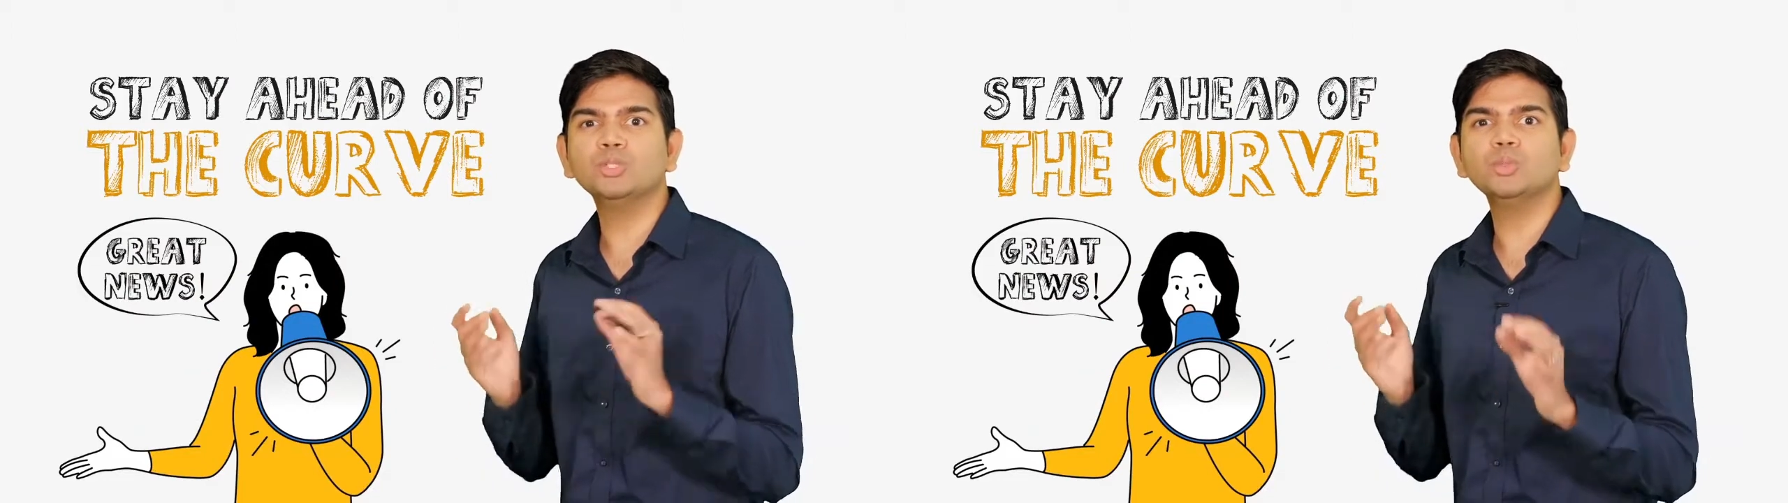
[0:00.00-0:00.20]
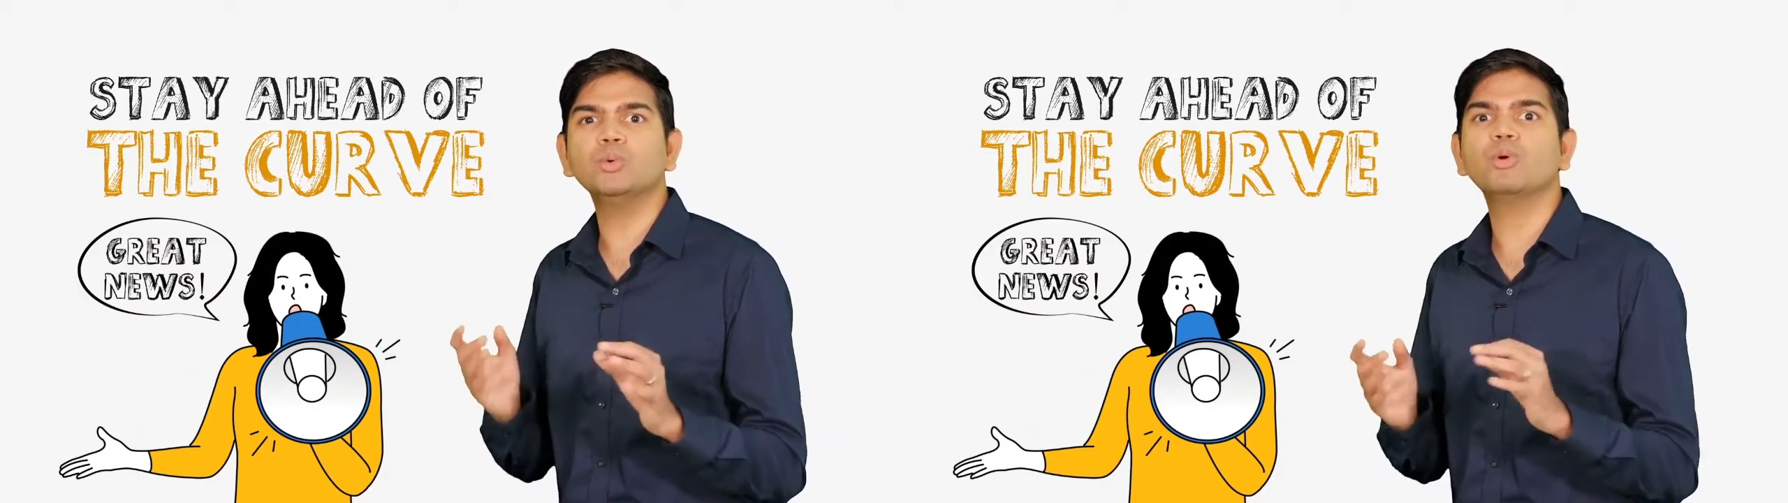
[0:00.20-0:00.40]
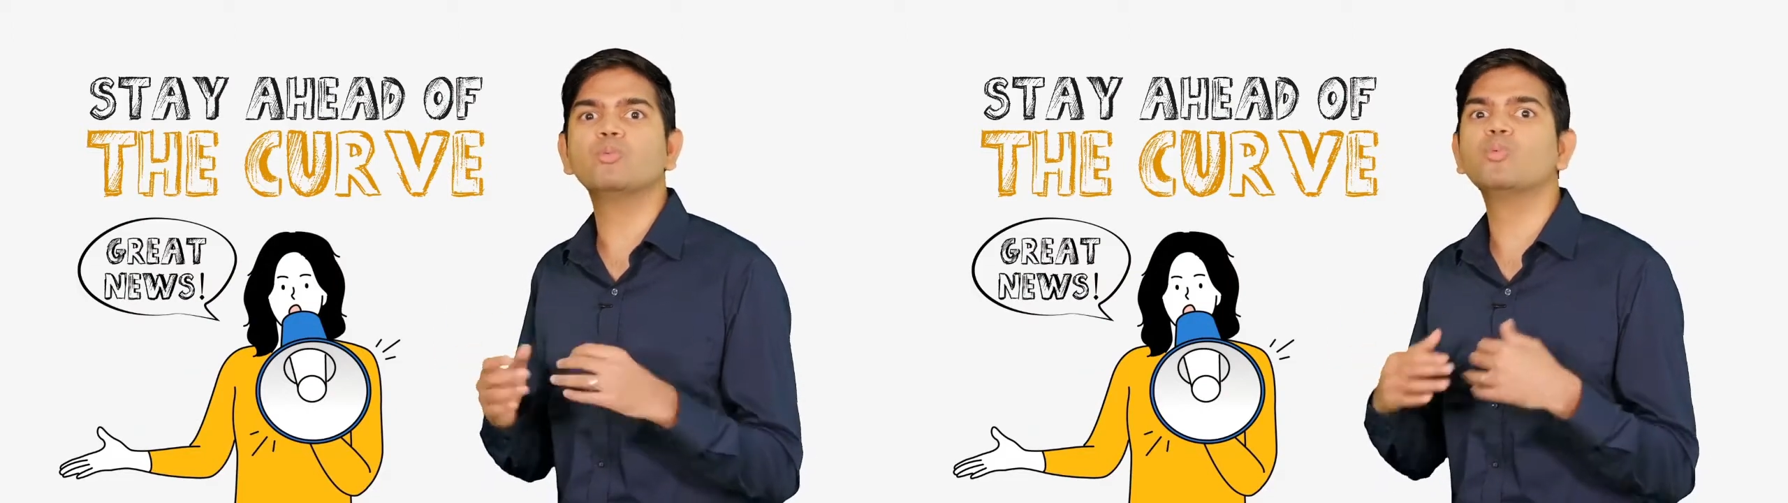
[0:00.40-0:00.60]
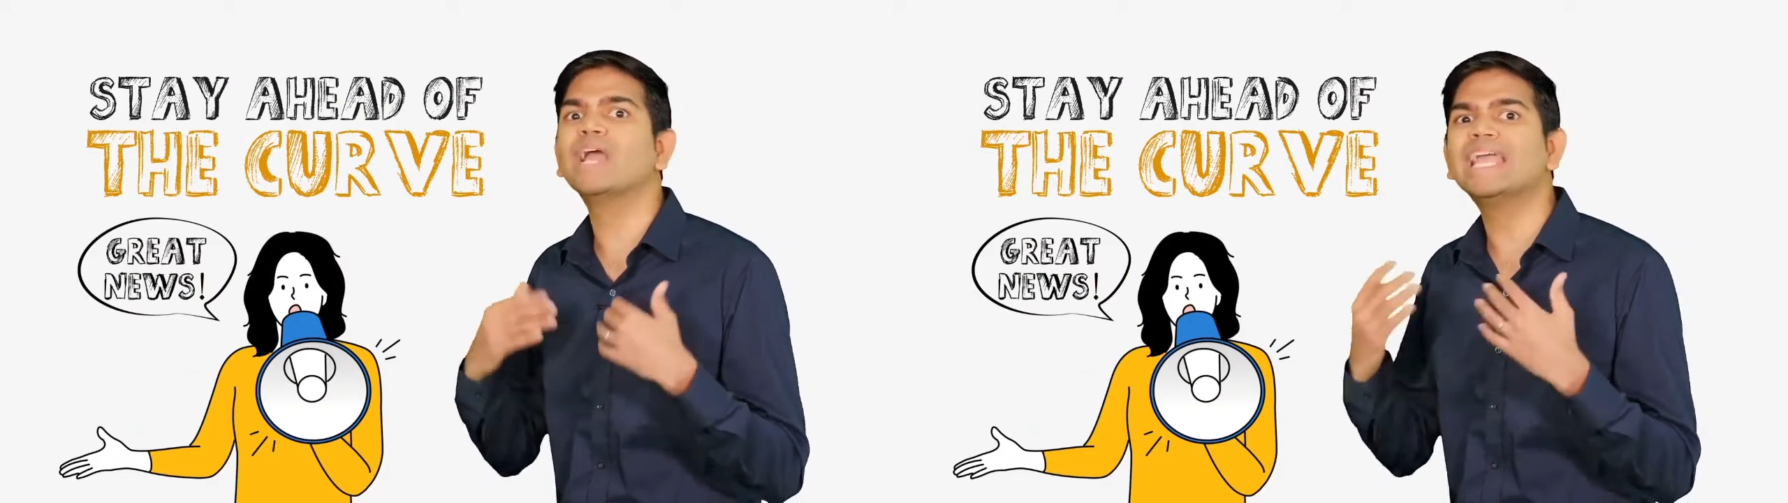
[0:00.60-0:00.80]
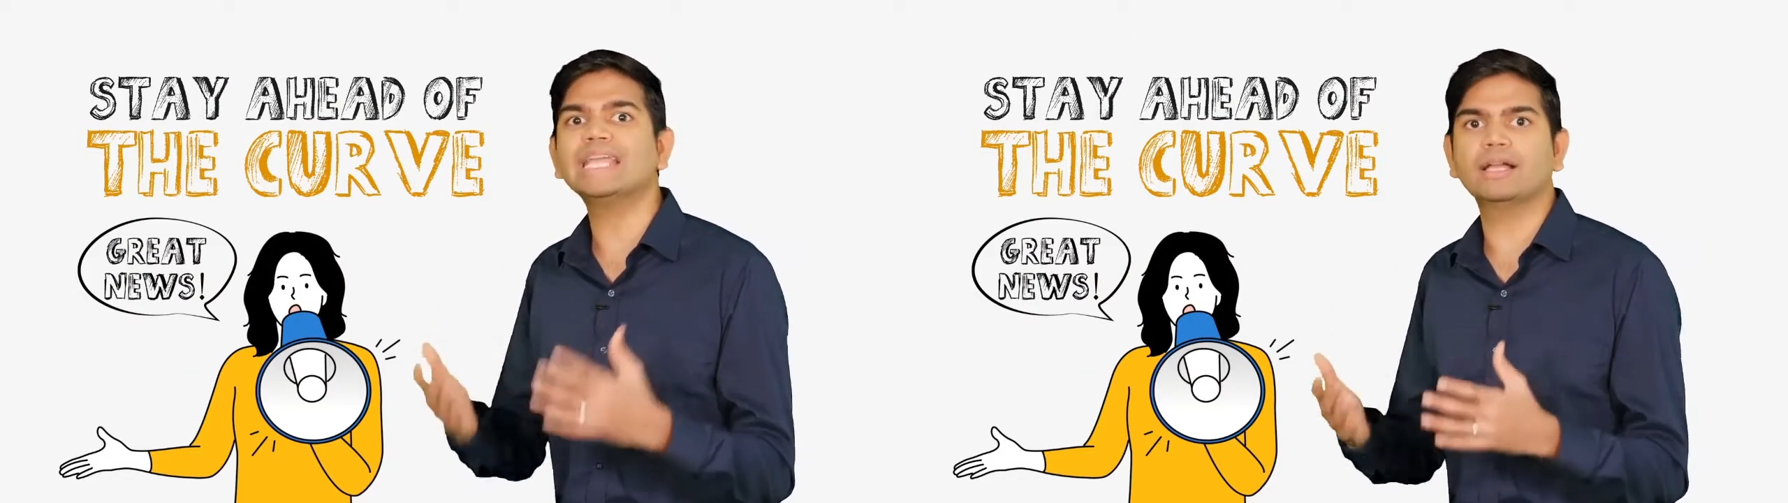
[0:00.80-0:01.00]
you
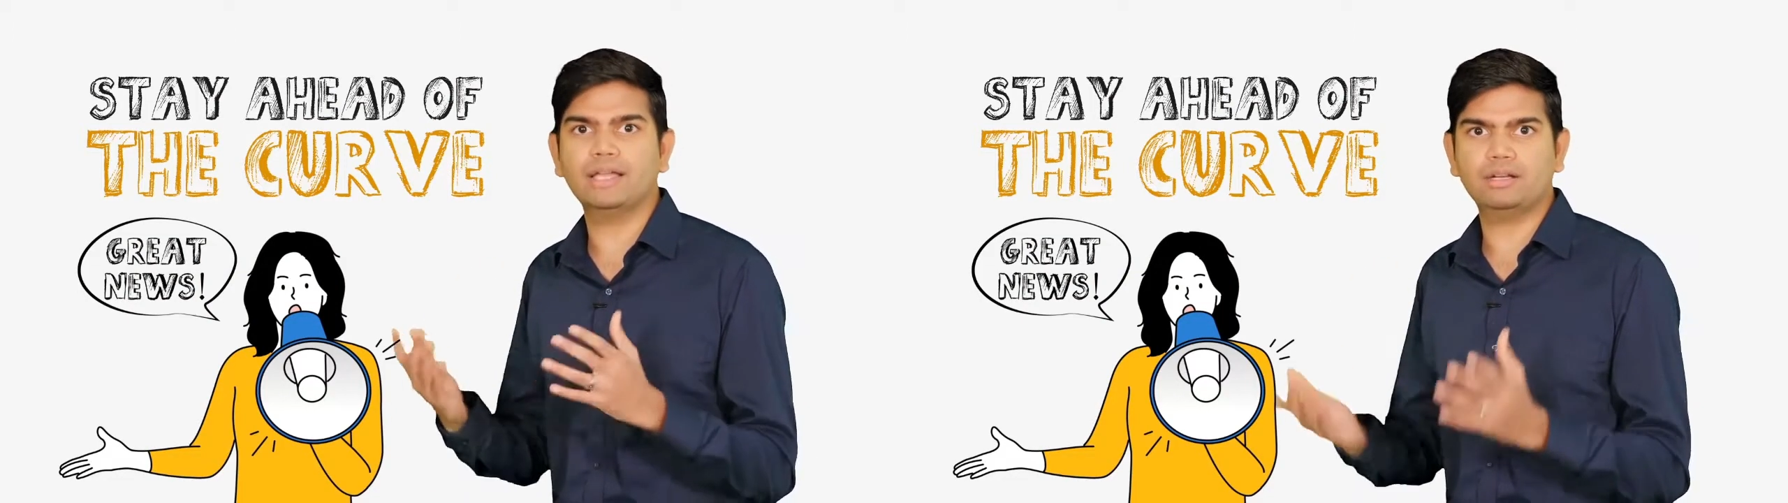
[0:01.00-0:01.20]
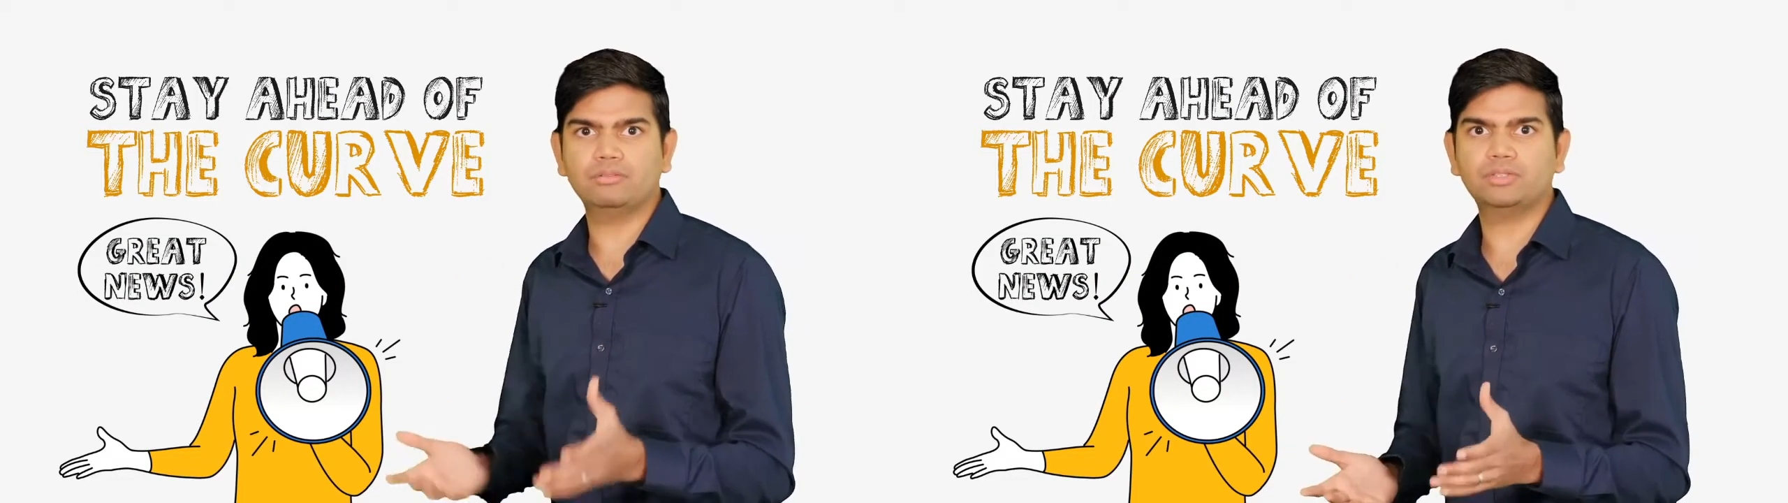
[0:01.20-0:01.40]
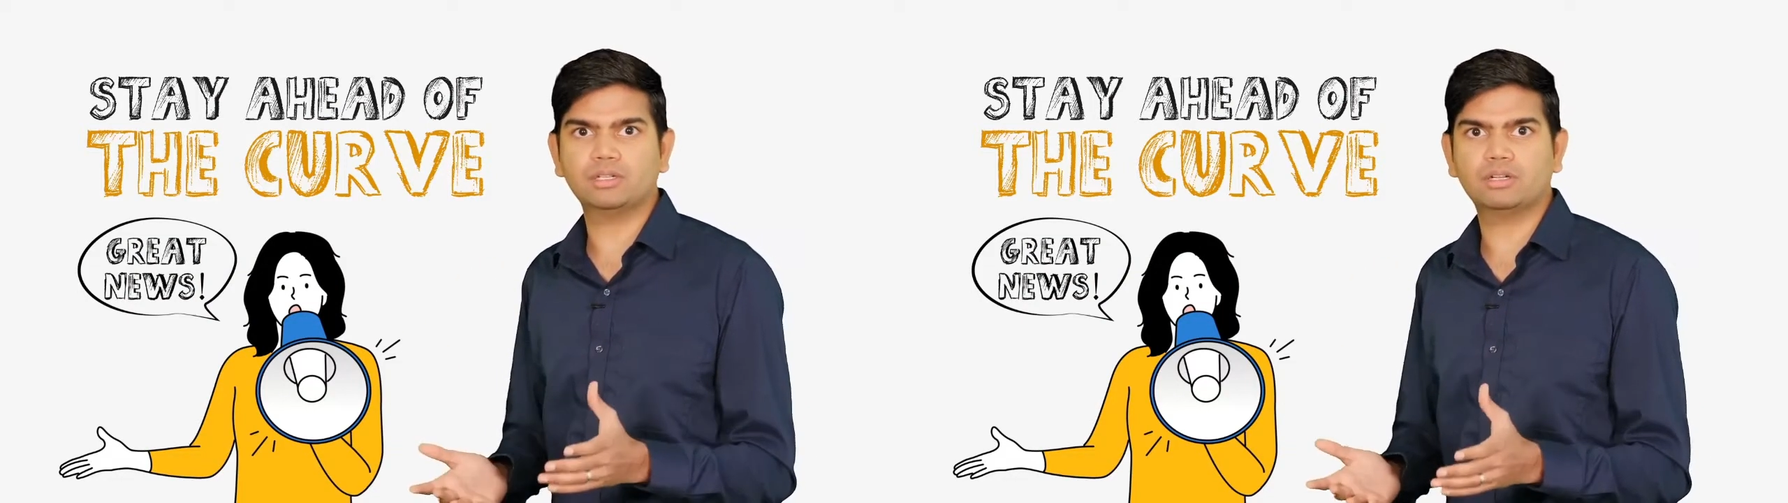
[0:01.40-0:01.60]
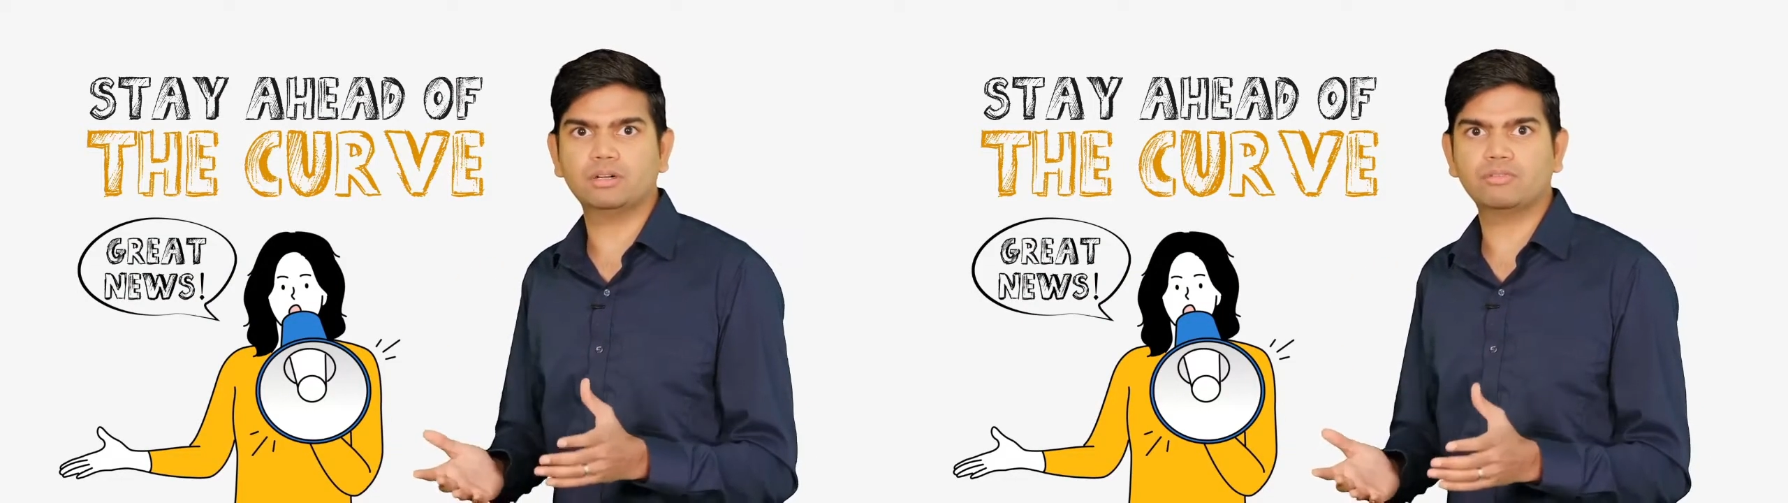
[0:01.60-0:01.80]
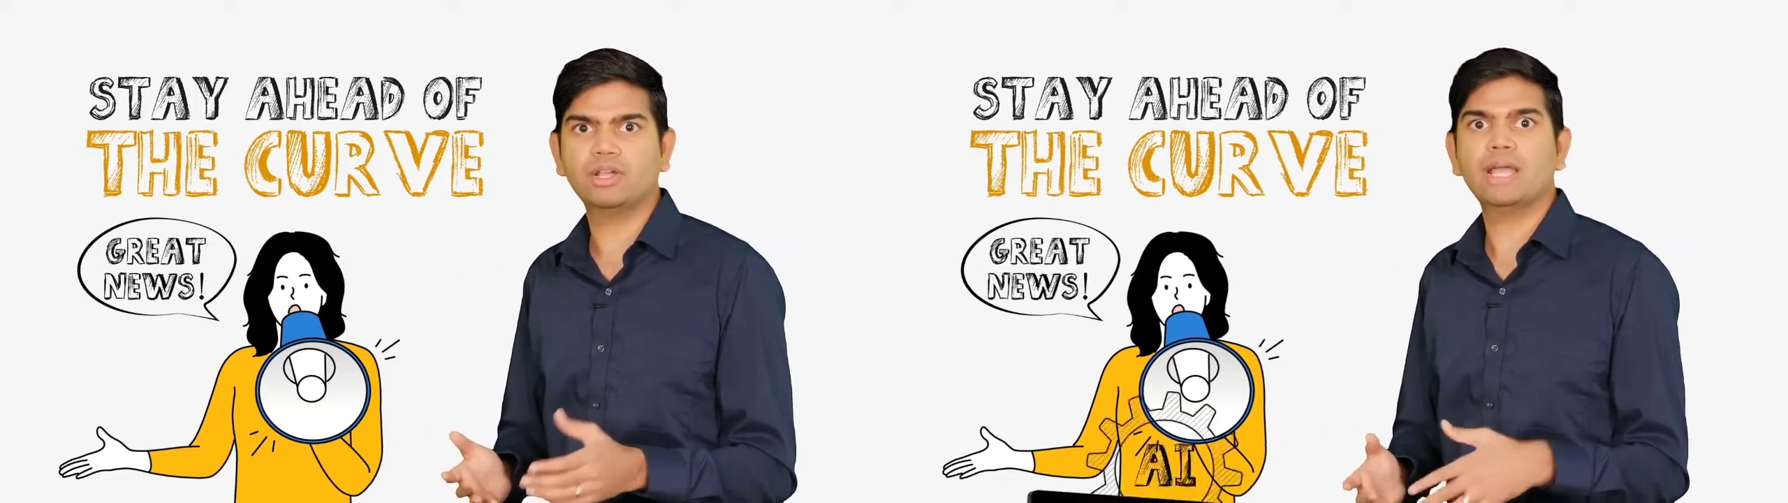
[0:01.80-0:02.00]
way ahead of the
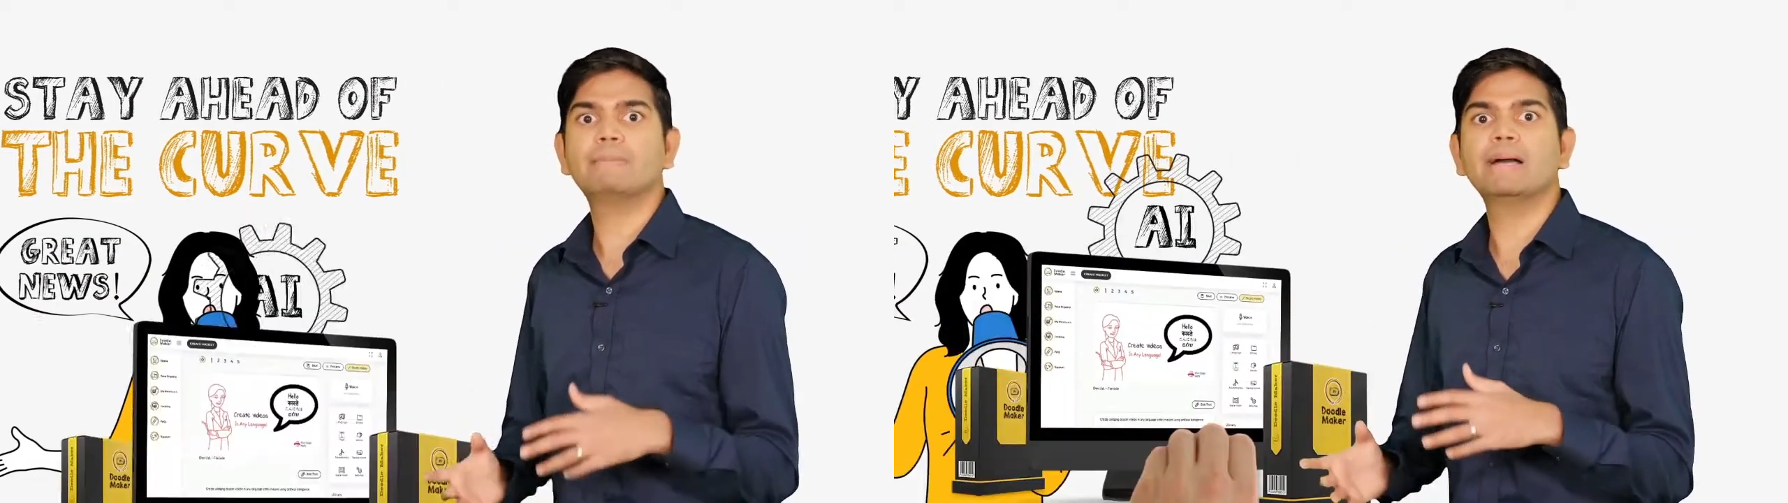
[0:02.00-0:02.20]
curve